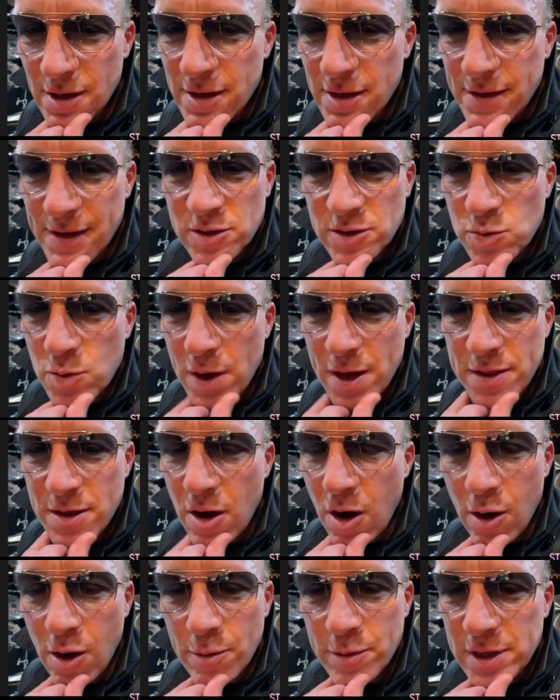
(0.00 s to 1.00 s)
That's why the
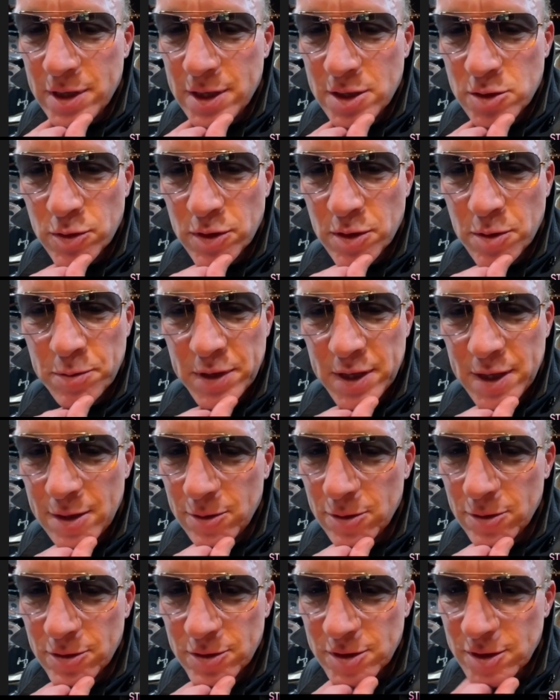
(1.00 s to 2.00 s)
harmonies with the
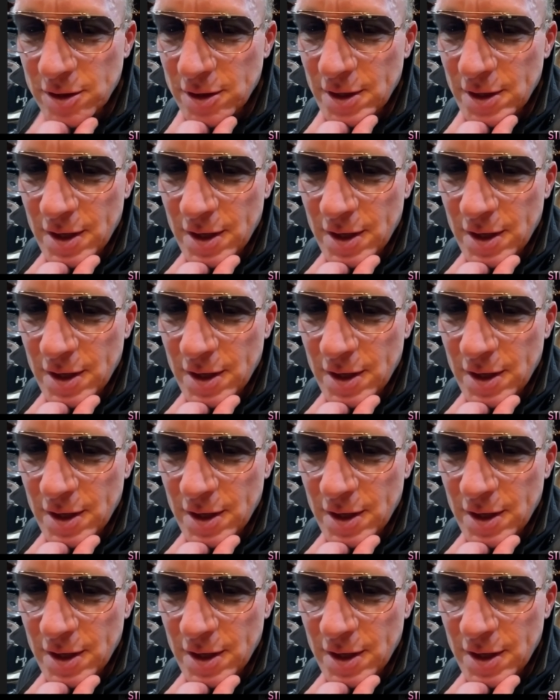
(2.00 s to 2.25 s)
Beatles